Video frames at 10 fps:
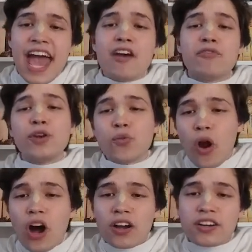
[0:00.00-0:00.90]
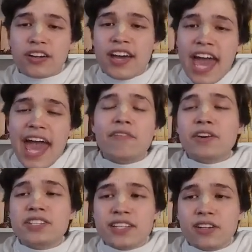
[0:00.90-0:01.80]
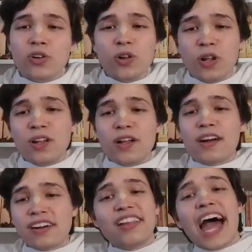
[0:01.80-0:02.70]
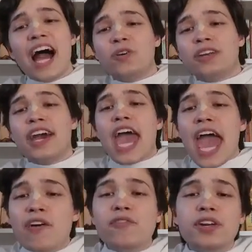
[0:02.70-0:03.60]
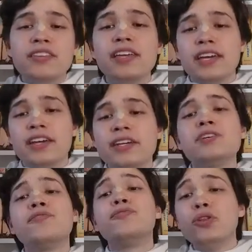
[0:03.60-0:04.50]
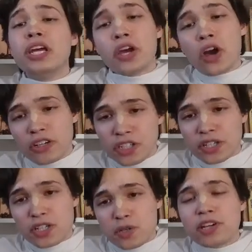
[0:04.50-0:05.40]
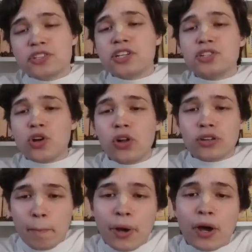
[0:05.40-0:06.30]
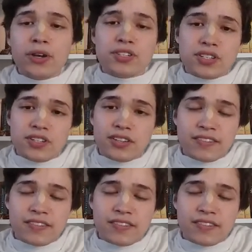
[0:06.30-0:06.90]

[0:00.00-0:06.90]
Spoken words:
every rock, every single cloud, everything is a fully conscious, because it is all composed